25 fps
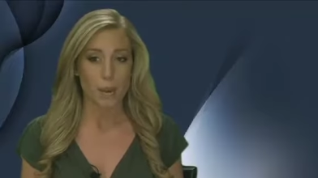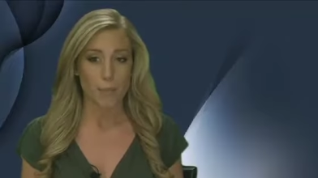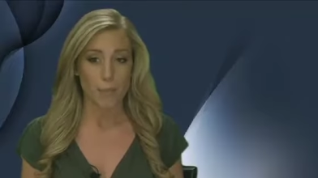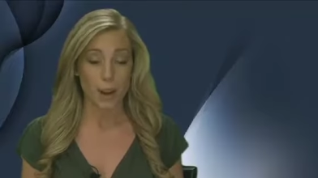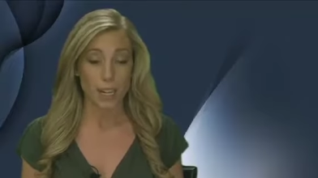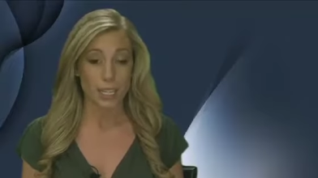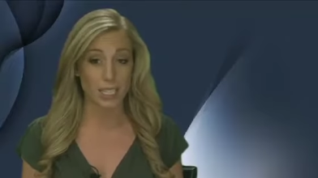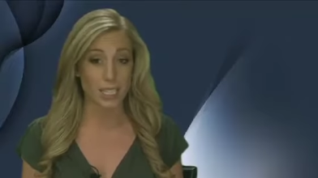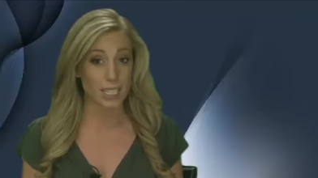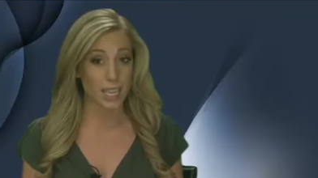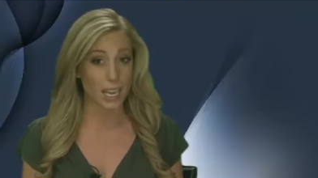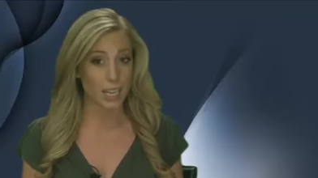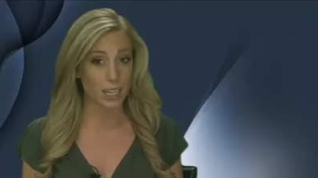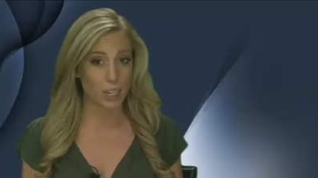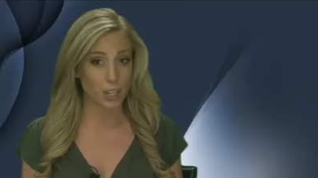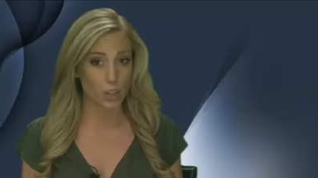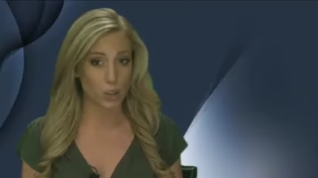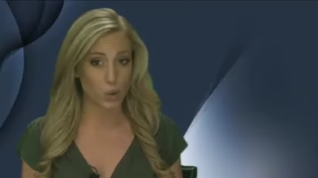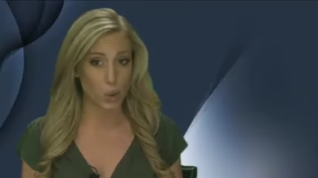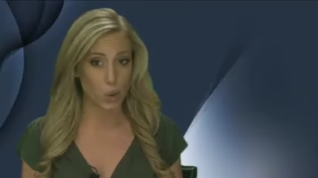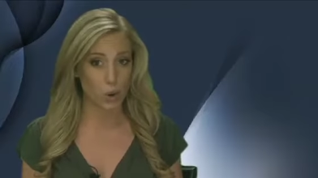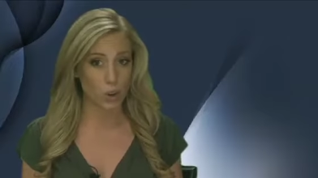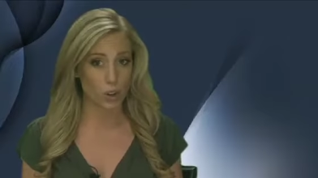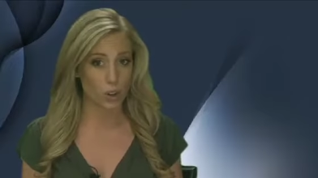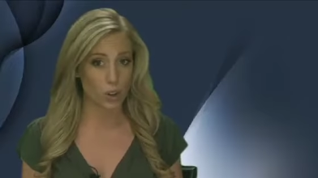by second
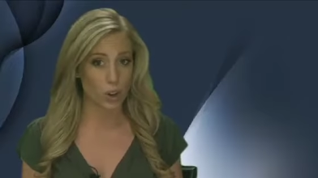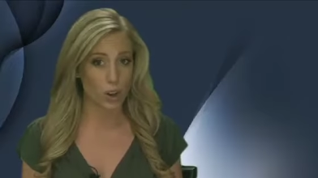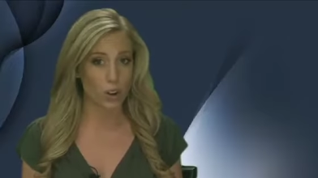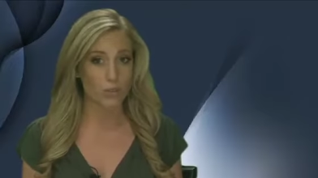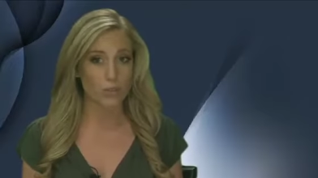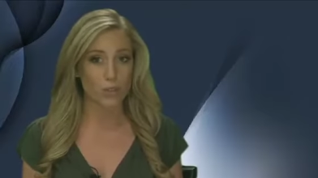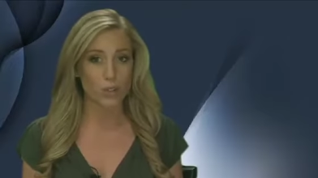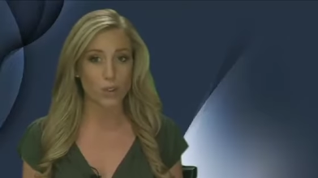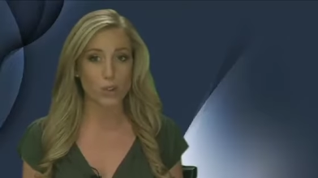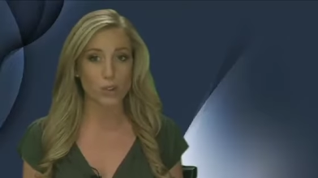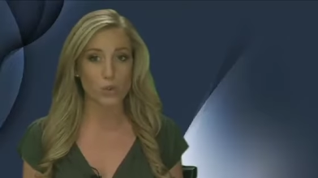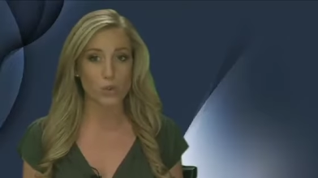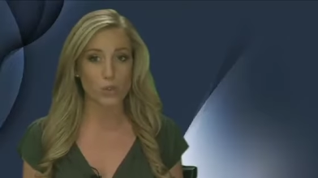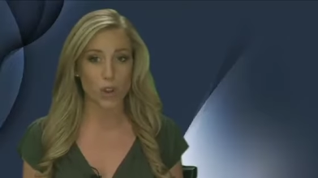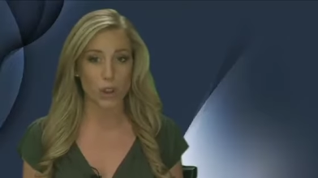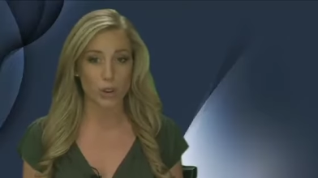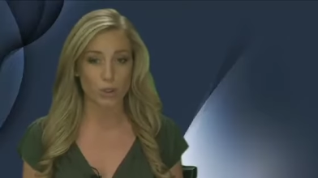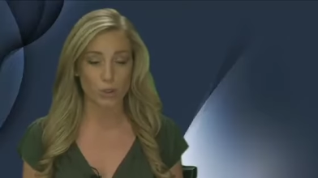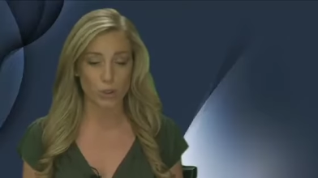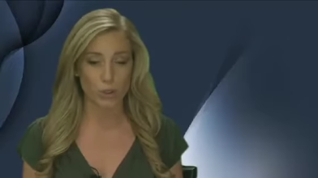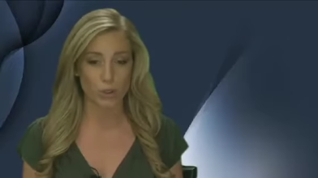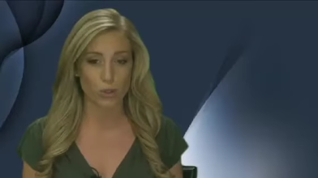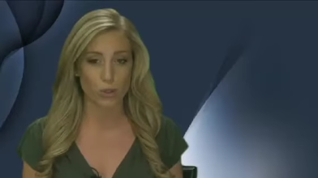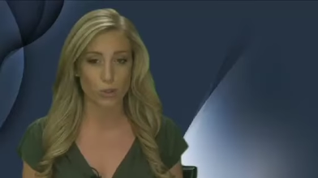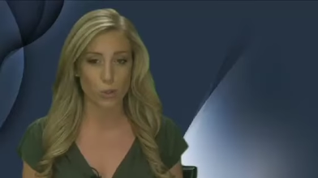quarter of
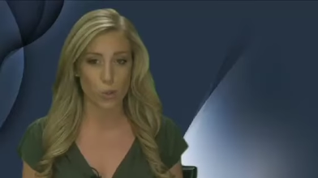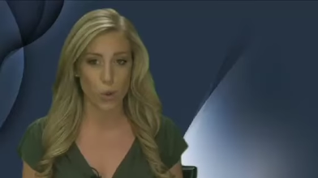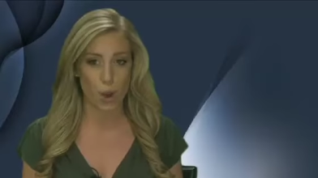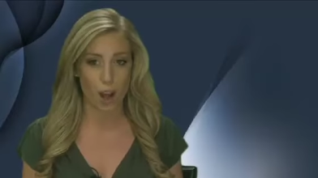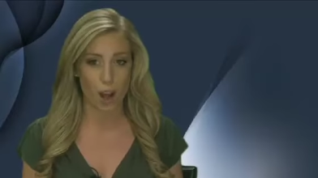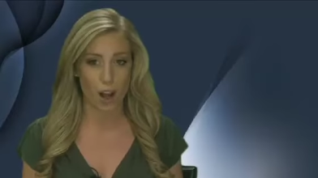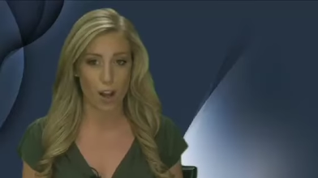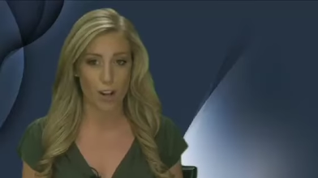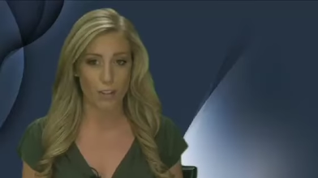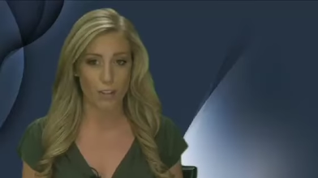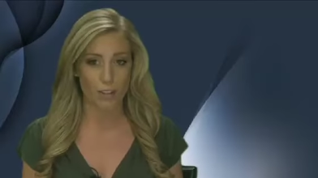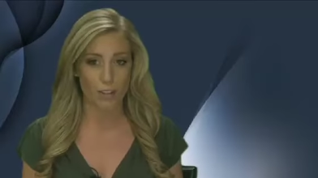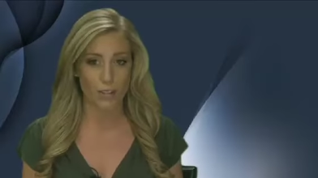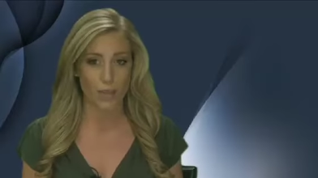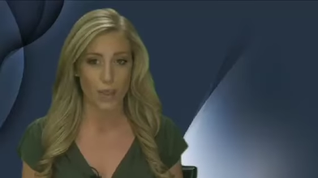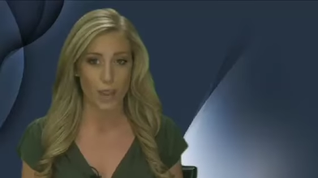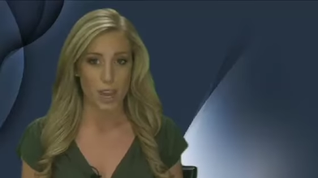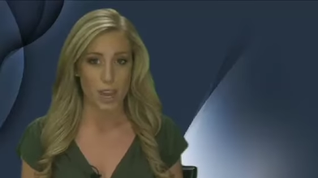2012.